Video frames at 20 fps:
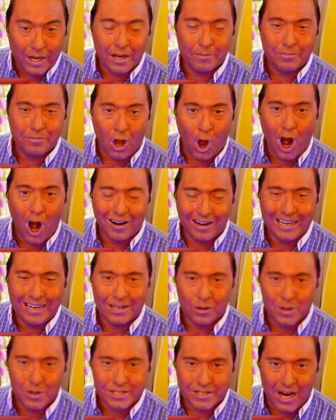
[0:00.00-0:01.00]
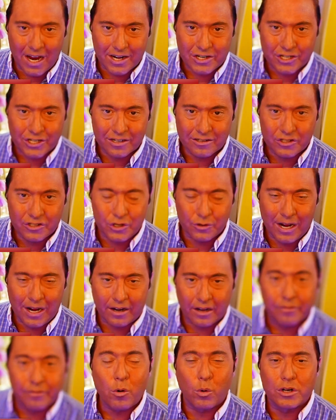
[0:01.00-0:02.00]
We are in a
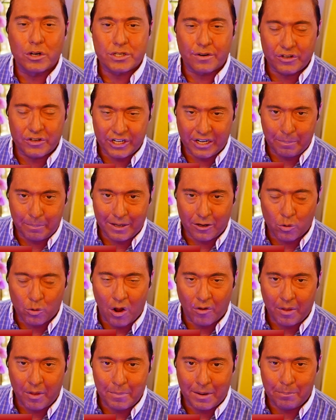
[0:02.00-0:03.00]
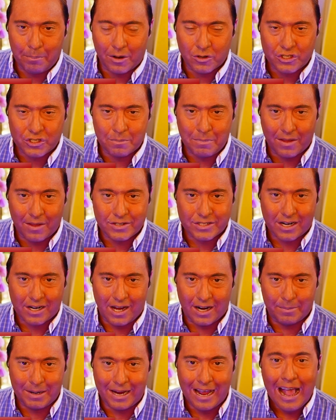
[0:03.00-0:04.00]
recession. Two negative quarters of G D P growth have been
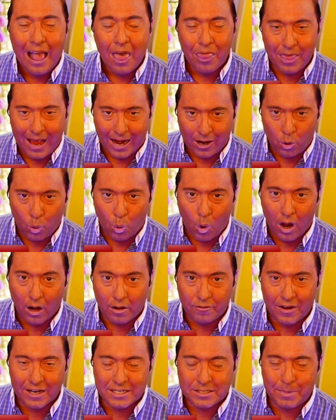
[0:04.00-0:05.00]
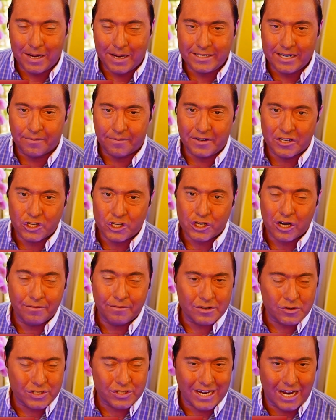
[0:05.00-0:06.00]
posted by this economy. That qualifies by
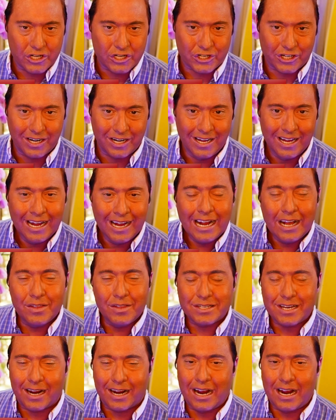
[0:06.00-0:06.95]
definition of a recession.